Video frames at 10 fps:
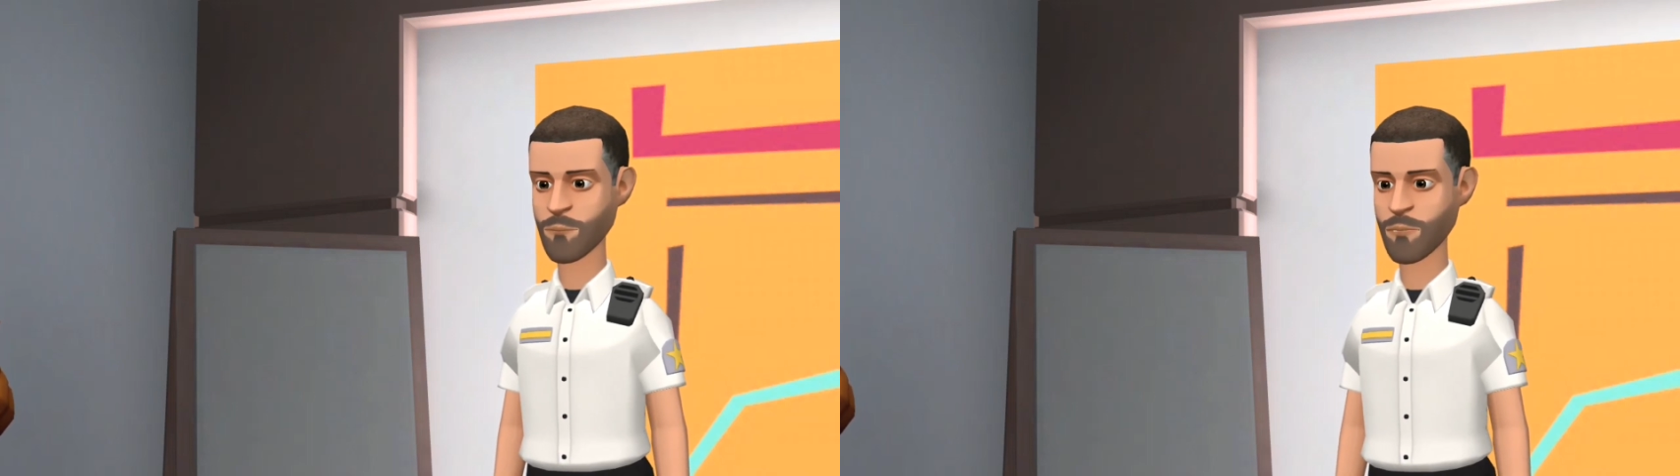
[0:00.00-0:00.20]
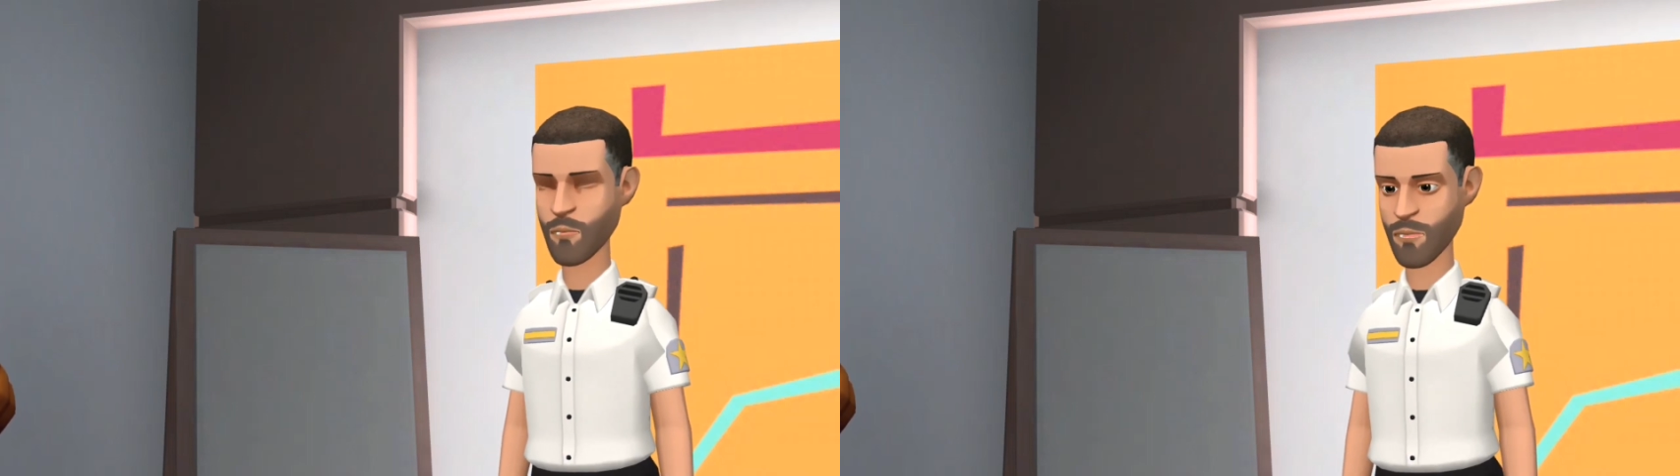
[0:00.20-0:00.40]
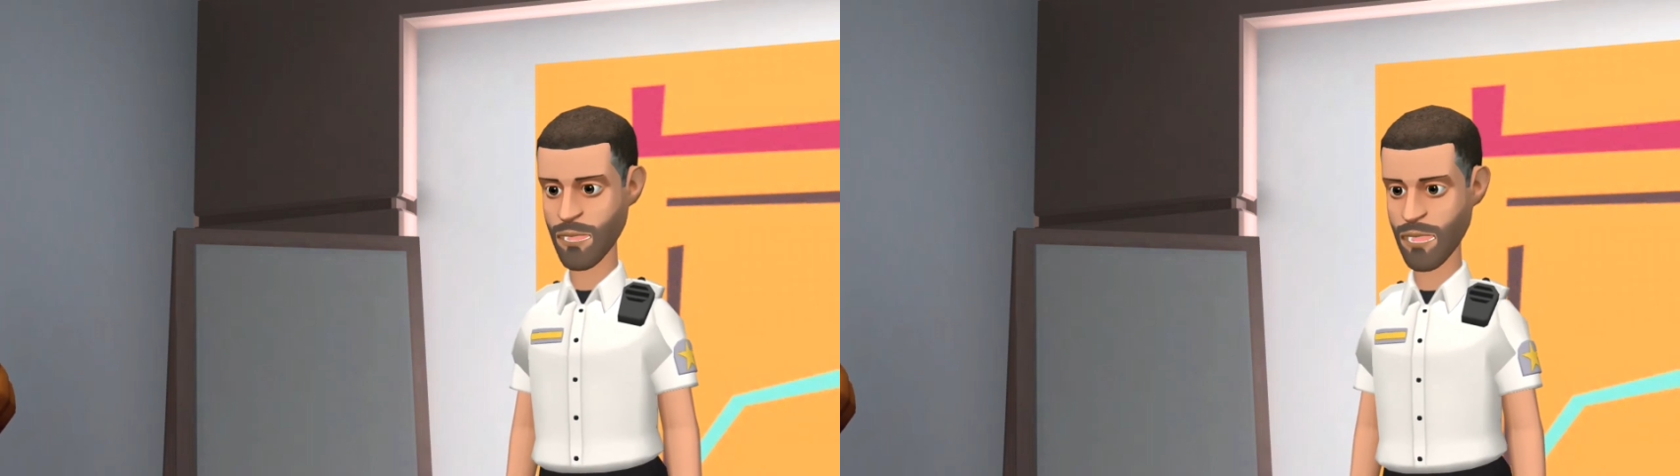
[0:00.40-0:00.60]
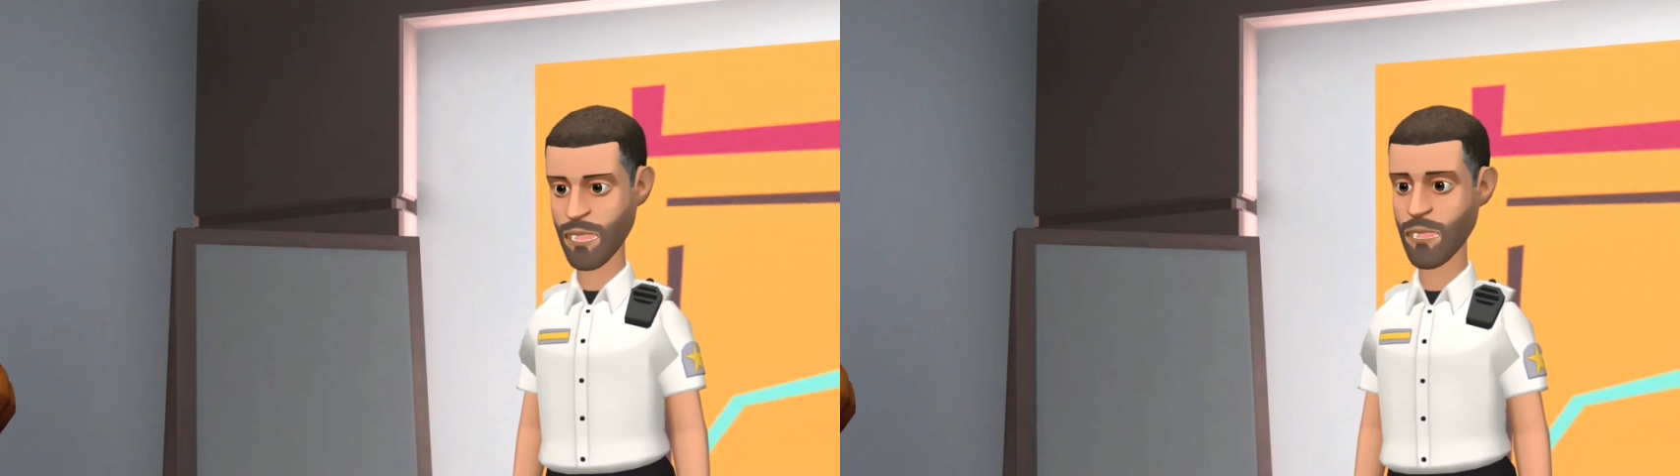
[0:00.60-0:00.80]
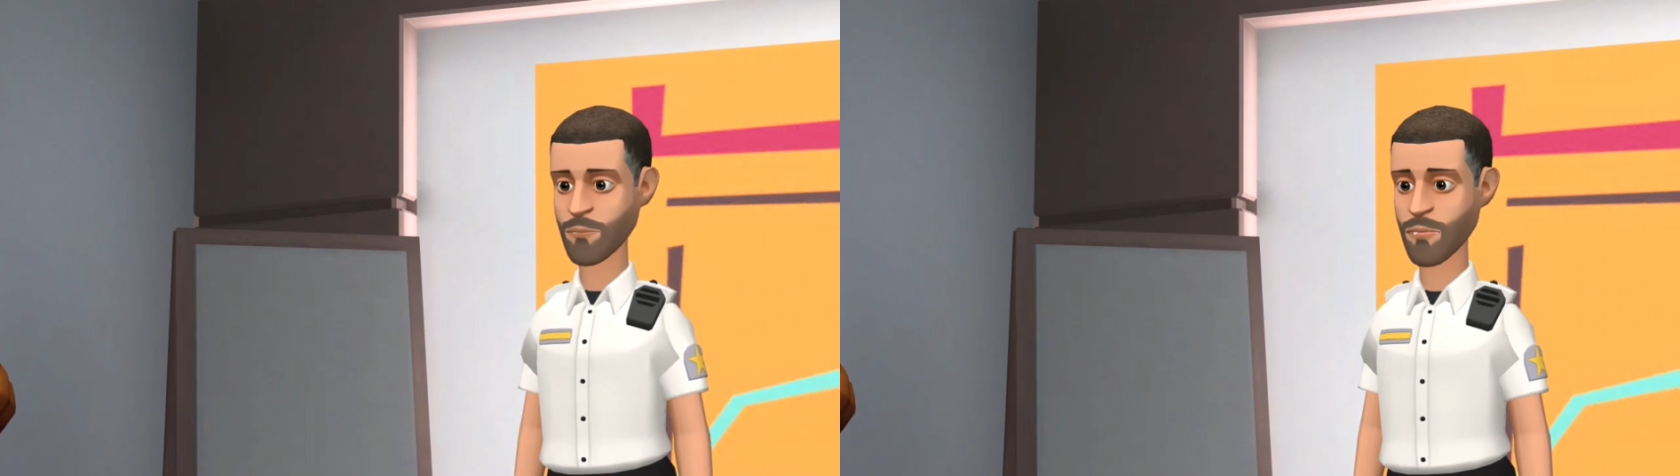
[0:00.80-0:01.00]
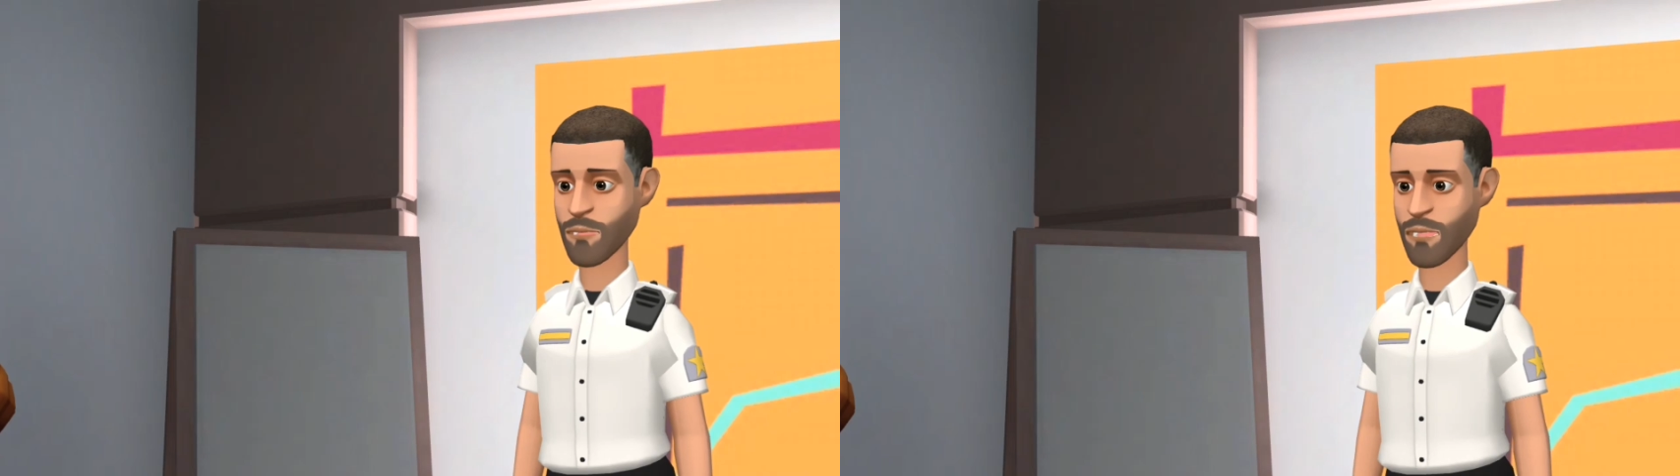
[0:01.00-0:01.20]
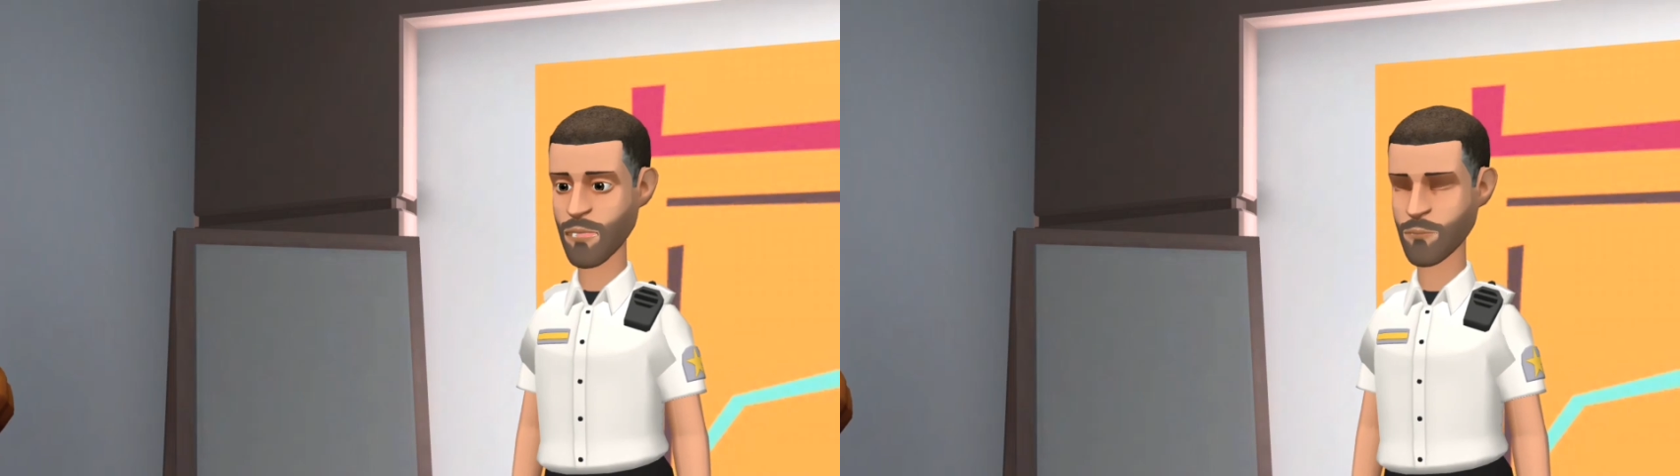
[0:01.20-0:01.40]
so hurry up on back.